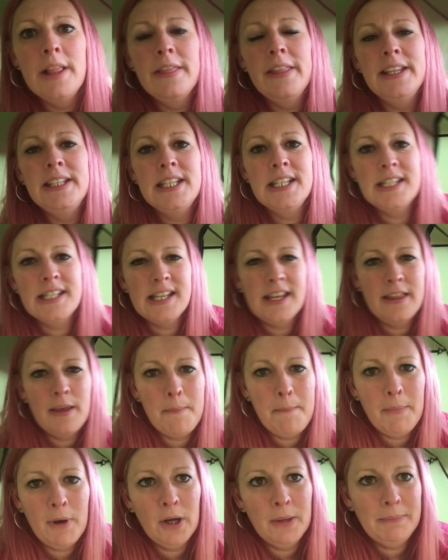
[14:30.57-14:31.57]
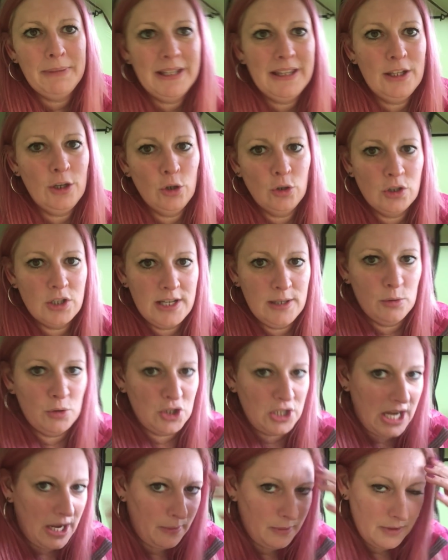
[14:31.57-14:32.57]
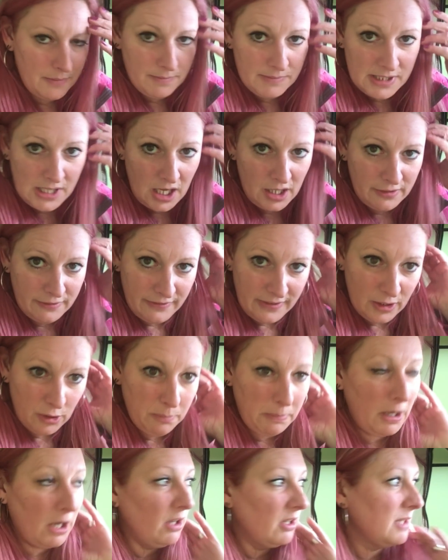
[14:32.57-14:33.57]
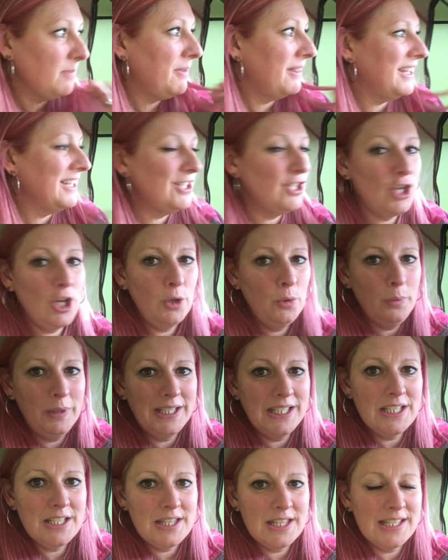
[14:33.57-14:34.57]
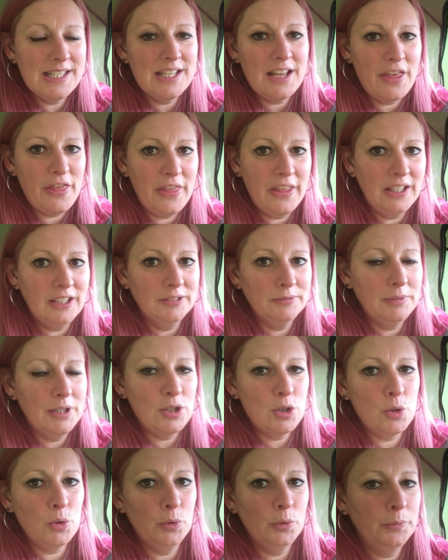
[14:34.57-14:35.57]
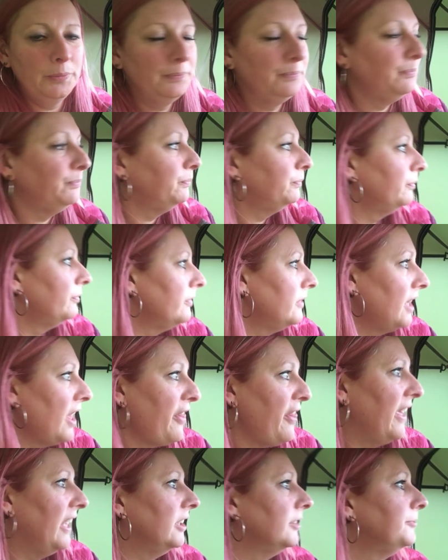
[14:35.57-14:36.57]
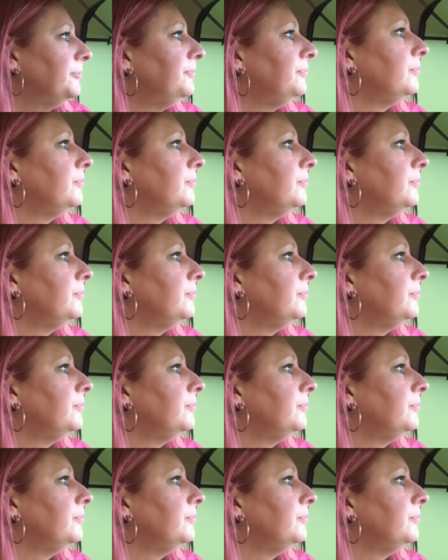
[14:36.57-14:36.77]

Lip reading: They did say there might be the odd little shower, so hopefully it'll pass, but there's no wind, there's nothing at all. Nothing.